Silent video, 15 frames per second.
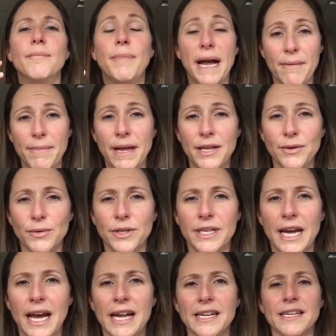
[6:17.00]

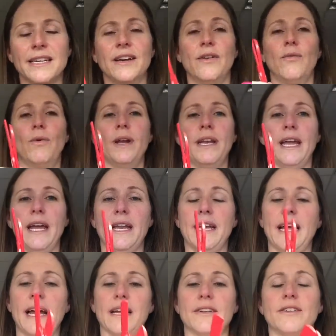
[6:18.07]
bimanual task. One
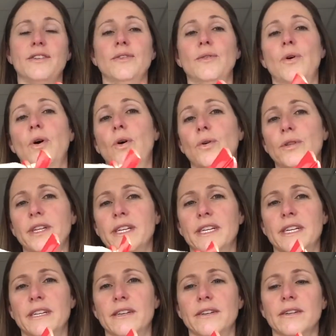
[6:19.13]
hand has to hold the
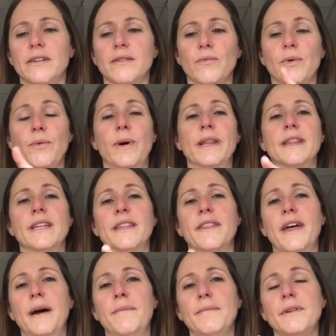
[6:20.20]
scissors. We want the
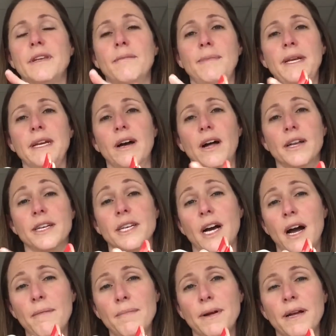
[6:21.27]
thumb to be on
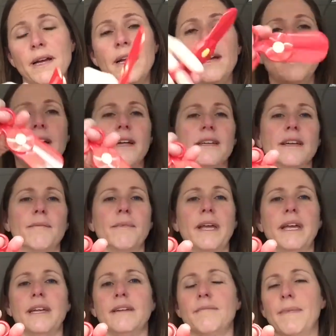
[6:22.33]
top. Some
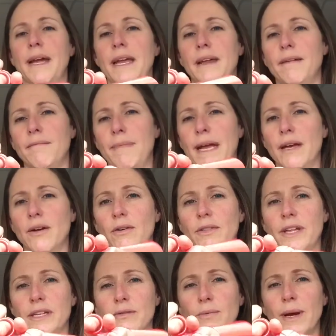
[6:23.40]
kids may go
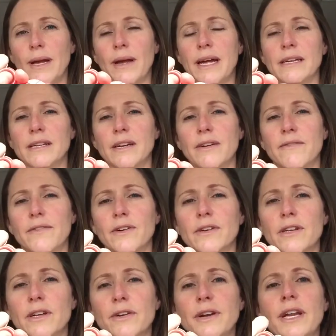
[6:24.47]
this way as they're
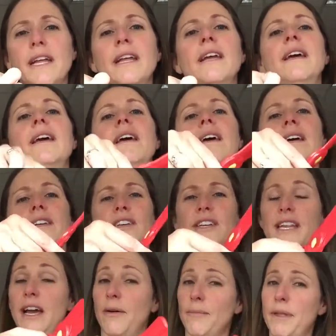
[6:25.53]
first learning.
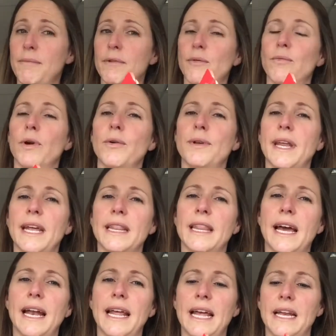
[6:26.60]
Just help them to rotate
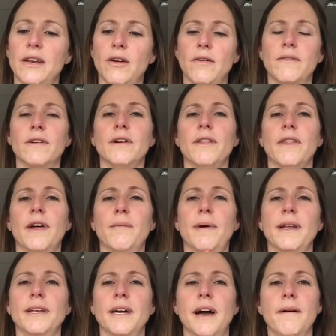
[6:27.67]
that hand over, thumb
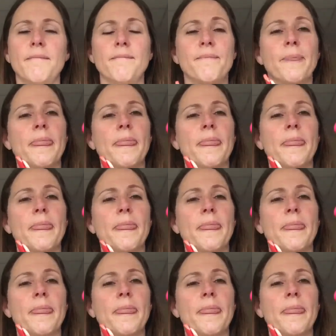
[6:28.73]
on top.